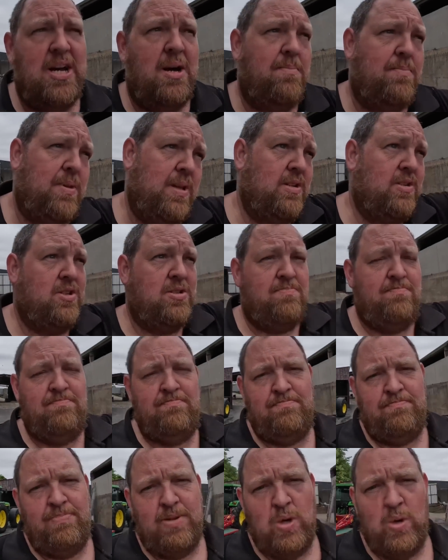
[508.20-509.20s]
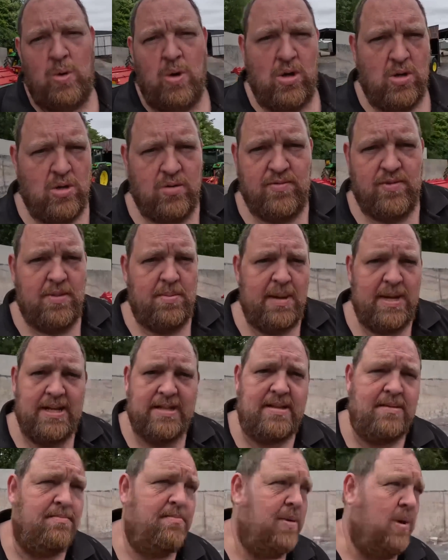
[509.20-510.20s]
up, they'll just blow all over the
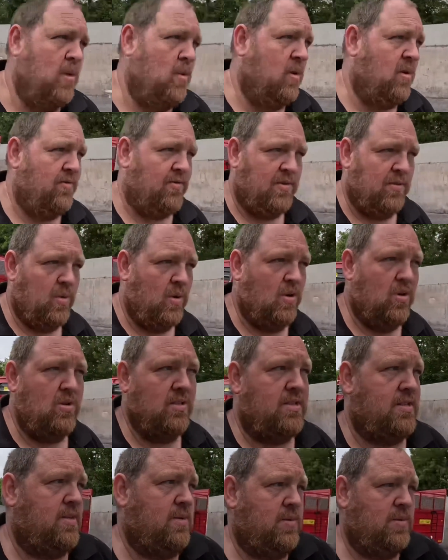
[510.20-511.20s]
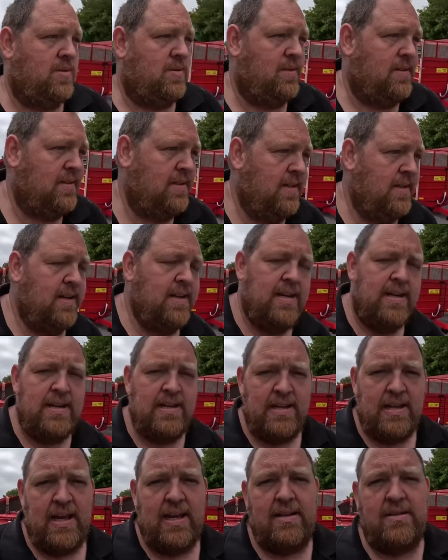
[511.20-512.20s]
place and blow off the walls. So
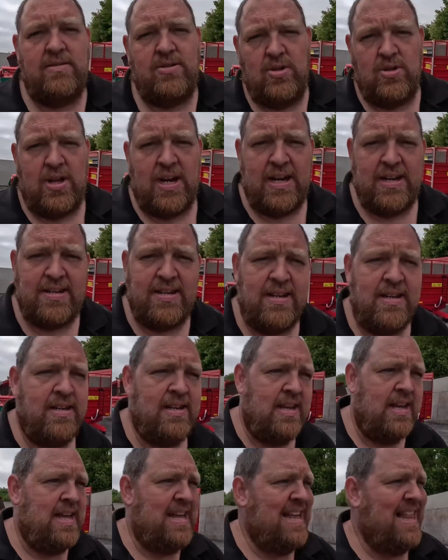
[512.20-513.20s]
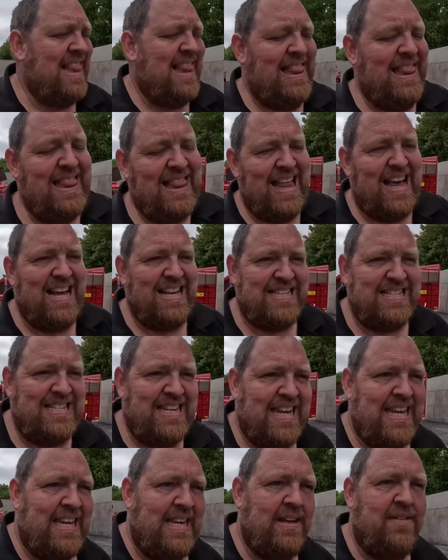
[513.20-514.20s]
yeah, do that last
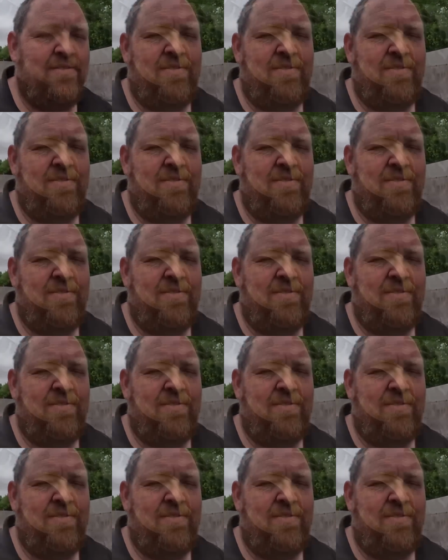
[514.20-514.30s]
thing